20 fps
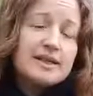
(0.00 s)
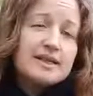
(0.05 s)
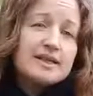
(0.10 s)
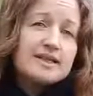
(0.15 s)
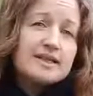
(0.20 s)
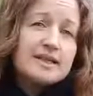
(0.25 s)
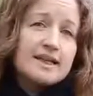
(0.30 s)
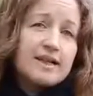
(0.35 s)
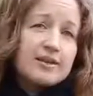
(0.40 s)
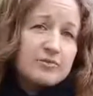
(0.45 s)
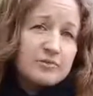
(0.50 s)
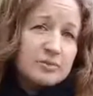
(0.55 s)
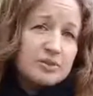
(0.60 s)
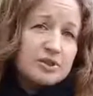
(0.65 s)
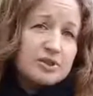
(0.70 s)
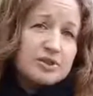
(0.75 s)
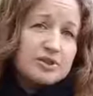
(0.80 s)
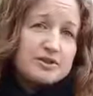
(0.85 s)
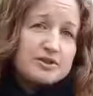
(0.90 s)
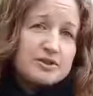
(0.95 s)
slave
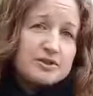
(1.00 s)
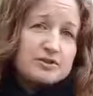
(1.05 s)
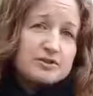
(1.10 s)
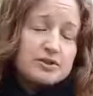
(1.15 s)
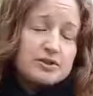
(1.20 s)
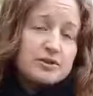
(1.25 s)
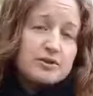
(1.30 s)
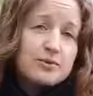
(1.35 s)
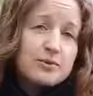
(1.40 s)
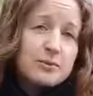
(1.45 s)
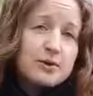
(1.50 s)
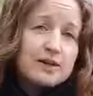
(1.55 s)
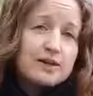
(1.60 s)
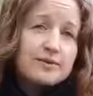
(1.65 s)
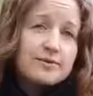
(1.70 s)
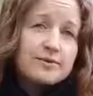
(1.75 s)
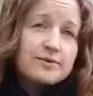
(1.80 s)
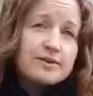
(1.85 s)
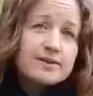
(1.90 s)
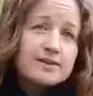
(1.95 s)
produced sugar
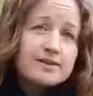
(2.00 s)
wealth.